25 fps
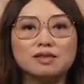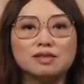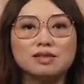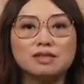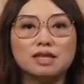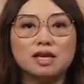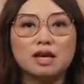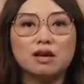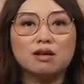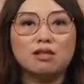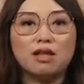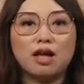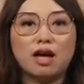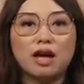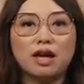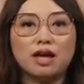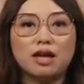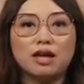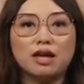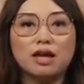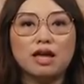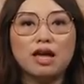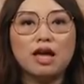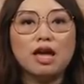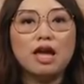
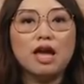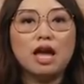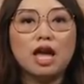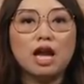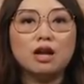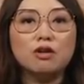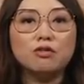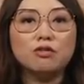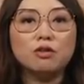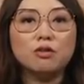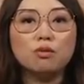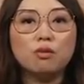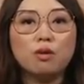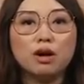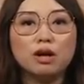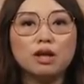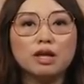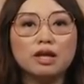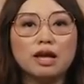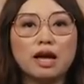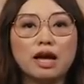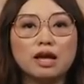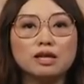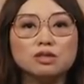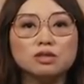CLI, and if you're
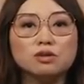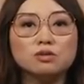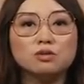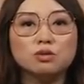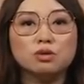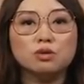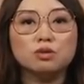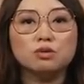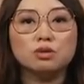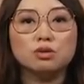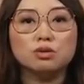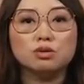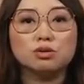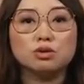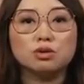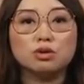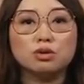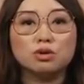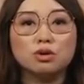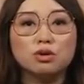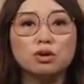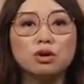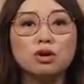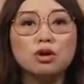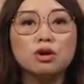running as the root
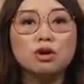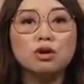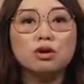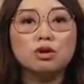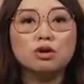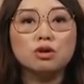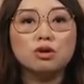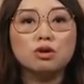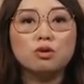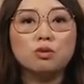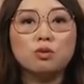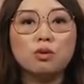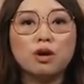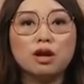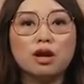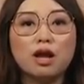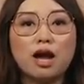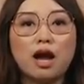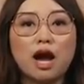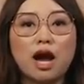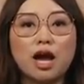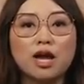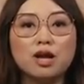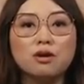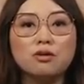user, you run a
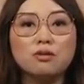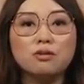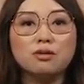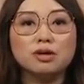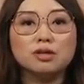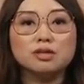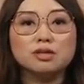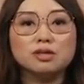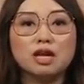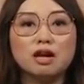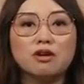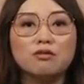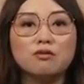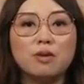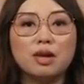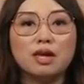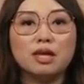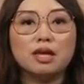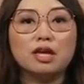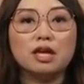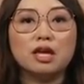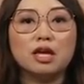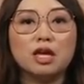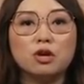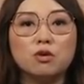higher risk of
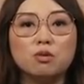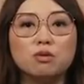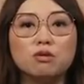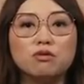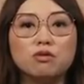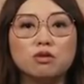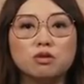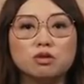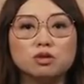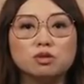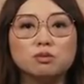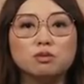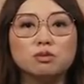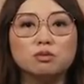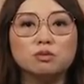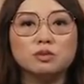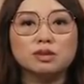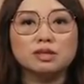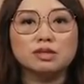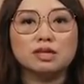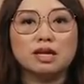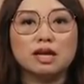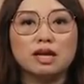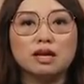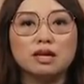making an irreversible
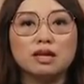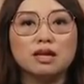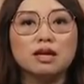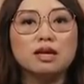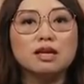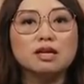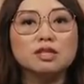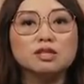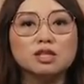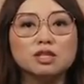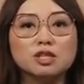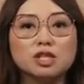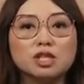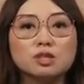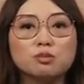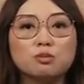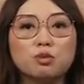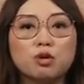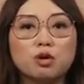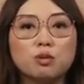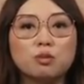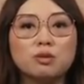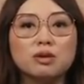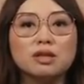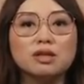mistake, such as
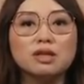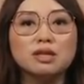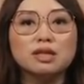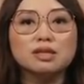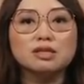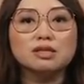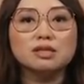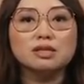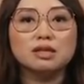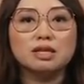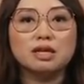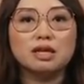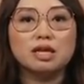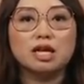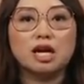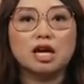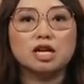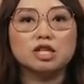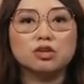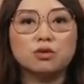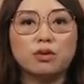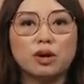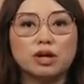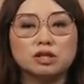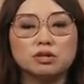permanently deleting a
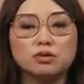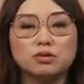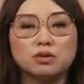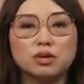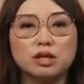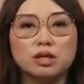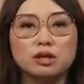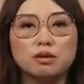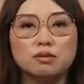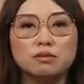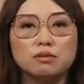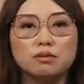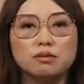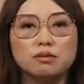directory.